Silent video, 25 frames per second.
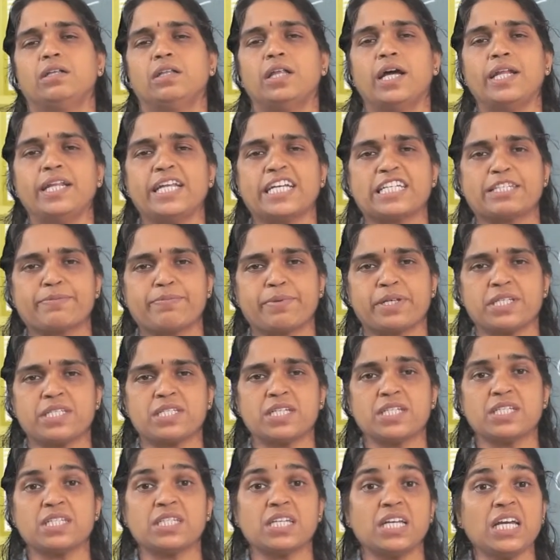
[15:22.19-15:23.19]
That
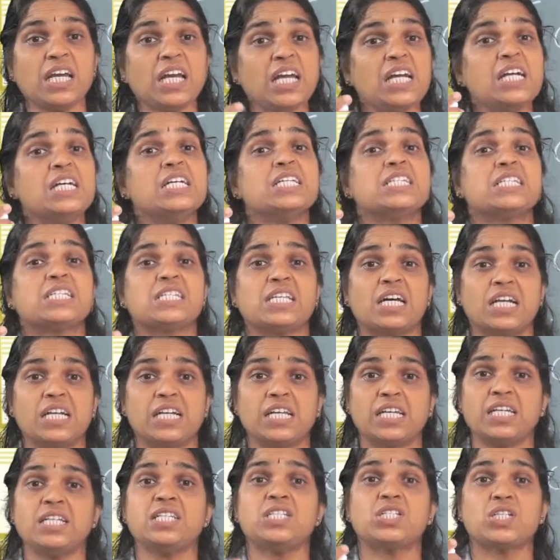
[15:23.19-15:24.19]
expresses a
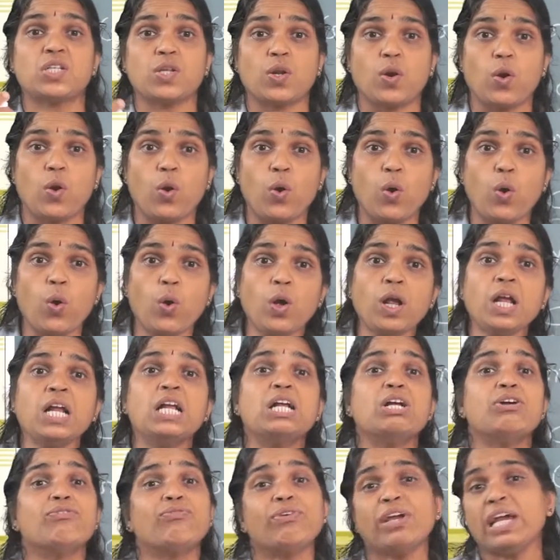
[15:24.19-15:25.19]
sudden
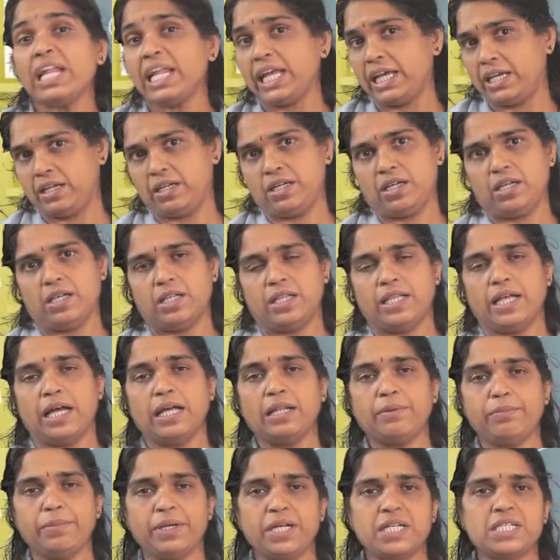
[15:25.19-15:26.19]
strong feeling.
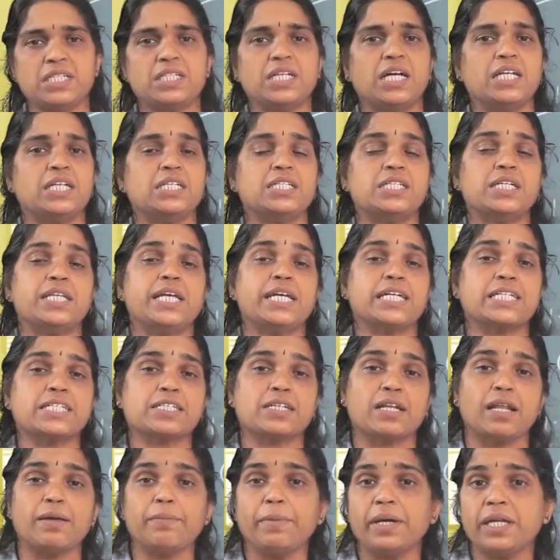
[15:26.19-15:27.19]
That means that is an
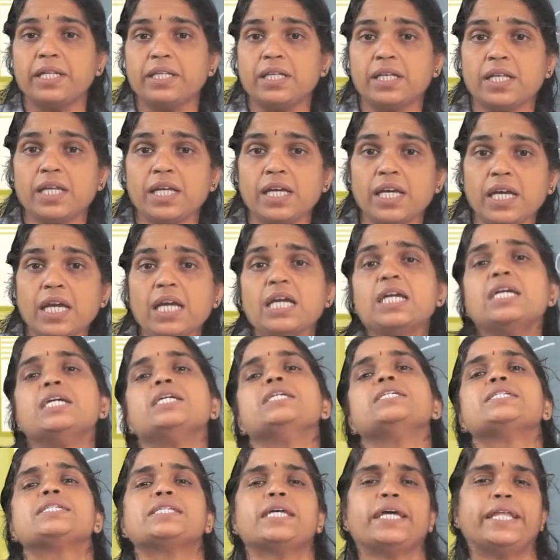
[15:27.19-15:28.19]
exclamatory
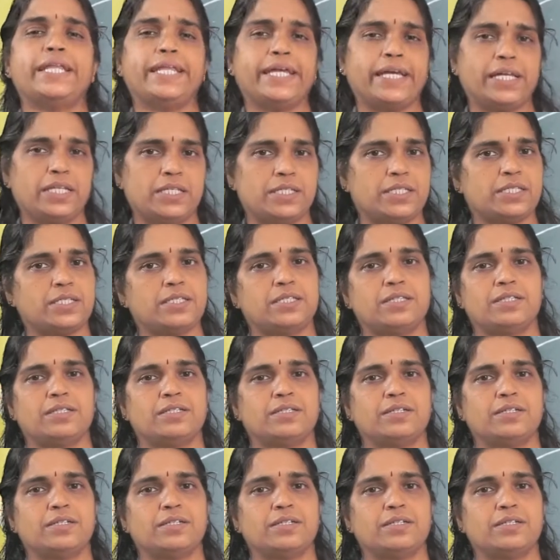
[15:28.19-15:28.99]
sentence.